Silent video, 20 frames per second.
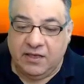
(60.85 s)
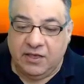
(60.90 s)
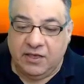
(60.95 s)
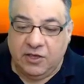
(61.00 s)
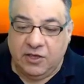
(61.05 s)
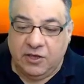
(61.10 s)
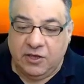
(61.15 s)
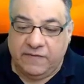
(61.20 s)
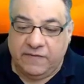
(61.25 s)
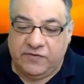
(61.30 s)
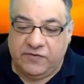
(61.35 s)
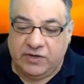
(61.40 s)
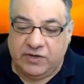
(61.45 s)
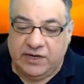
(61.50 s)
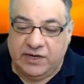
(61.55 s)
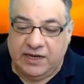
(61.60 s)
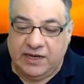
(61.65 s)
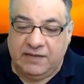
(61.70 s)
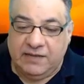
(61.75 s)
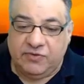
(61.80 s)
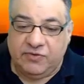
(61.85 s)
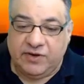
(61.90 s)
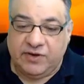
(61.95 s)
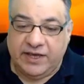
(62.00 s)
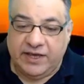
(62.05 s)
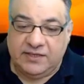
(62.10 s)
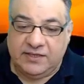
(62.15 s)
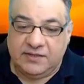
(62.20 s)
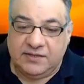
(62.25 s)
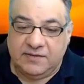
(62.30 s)
of trying to
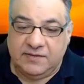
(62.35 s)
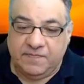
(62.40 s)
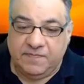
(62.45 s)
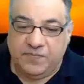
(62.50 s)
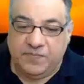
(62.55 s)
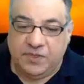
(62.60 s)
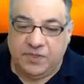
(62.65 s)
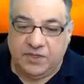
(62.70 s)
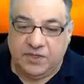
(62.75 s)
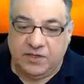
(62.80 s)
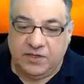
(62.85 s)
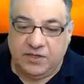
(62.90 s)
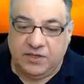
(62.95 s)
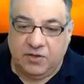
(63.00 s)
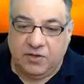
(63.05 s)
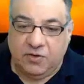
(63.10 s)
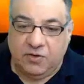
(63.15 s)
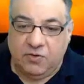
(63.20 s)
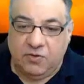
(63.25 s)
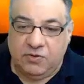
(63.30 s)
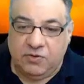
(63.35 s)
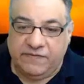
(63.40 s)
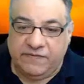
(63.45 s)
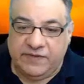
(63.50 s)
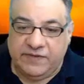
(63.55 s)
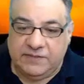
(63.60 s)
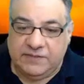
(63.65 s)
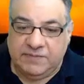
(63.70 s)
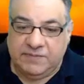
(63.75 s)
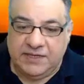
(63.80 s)
liberate all of
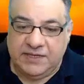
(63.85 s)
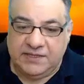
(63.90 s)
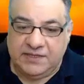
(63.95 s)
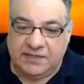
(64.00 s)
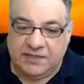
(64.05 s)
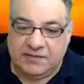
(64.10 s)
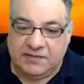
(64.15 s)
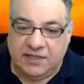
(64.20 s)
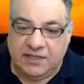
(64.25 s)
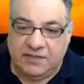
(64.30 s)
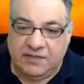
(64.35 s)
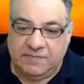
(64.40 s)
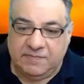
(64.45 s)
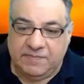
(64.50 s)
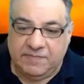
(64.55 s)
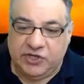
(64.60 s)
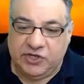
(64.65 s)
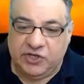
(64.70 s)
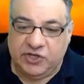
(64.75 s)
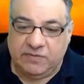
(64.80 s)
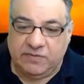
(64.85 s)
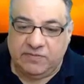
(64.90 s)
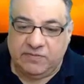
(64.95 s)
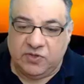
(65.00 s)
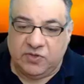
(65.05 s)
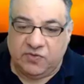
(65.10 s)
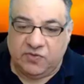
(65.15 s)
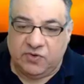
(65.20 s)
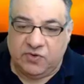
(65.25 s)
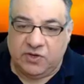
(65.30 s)
these pieces, like the bishop, the
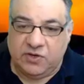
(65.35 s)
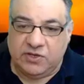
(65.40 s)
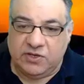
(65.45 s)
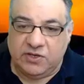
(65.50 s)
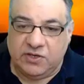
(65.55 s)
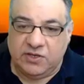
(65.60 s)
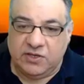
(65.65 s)
rook.